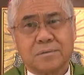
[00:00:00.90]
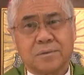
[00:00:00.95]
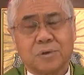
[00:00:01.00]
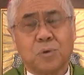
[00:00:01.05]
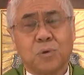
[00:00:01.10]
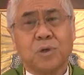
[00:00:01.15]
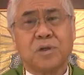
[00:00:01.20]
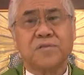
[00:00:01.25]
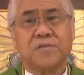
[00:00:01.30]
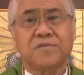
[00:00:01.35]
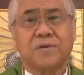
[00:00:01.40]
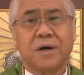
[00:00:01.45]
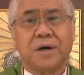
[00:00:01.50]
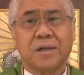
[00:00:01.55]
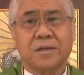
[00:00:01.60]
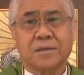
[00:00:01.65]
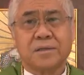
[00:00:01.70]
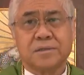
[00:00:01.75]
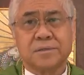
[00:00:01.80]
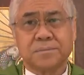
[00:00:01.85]
The Holy
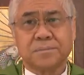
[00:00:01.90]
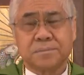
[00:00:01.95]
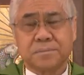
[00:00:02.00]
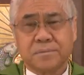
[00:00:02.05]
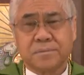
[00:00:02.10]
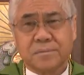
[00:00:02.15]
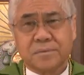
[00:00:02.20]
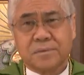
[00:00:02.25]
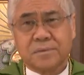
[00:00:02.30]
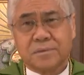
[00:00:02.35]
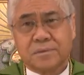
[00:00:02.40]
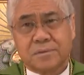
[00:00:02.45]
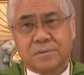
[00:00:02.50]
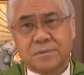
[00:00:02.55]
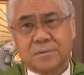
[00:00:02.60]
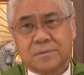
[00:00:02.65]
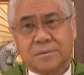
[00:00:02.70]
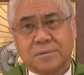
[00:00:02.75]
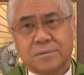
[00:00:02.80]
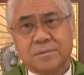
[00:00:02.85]
Father,
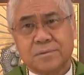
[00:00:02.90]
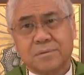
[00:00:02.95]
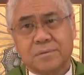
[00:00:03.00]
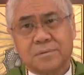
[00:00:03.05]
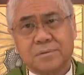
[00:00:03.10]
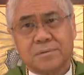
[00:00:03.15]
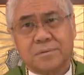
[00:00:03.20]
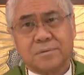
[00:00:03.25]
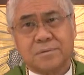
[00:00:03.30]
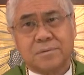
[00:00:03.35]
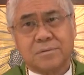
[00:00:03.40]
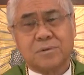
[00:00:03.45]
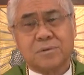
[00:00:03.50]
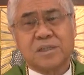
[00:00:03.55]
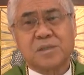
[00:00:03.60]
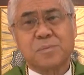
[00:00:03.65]
who